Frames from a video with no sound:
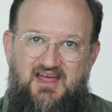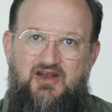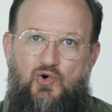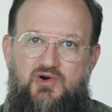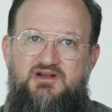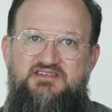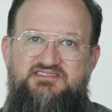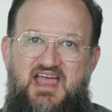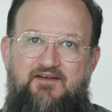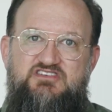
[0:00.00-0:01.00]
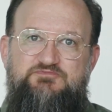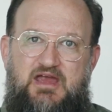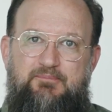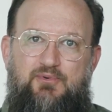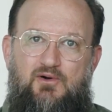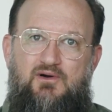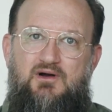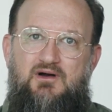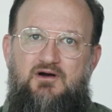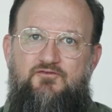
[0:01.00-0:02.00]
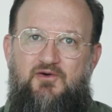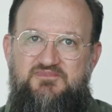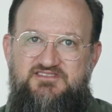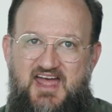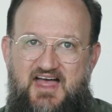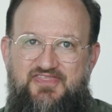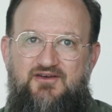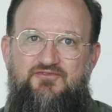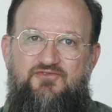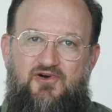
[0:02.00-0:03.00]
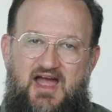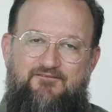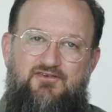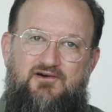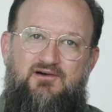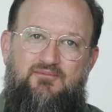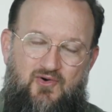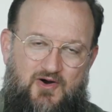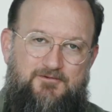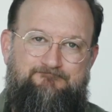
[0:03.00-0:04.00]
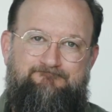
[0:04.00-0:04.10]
in order to save his people from death forevermore.